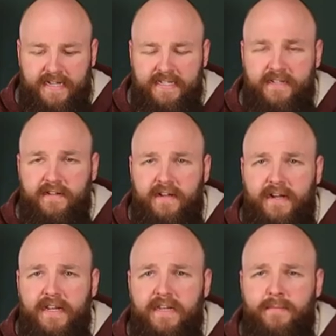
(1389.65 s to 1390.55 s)
that is the
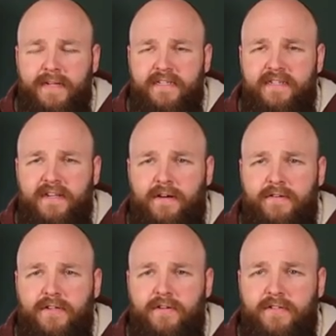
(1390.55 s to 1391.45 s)
Lindemans
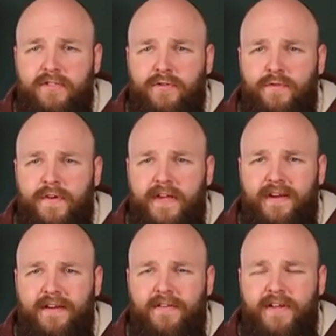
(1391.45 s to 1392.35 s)
Oude Geuze
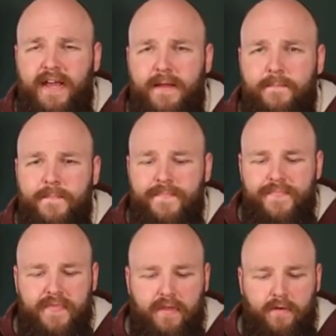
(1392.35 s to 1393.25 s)
Cuvée René,
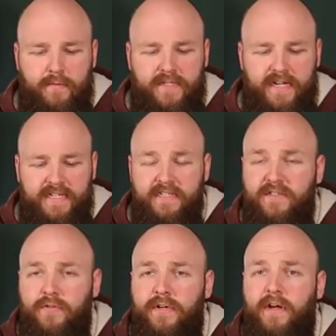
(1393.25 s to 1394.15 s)
which has a
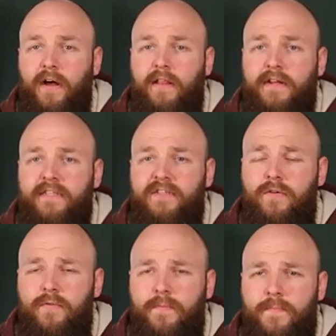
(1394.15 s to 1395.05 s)
story all on its
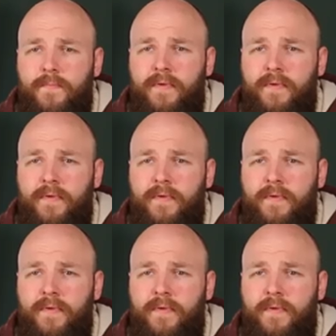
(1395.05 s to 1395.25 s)
own.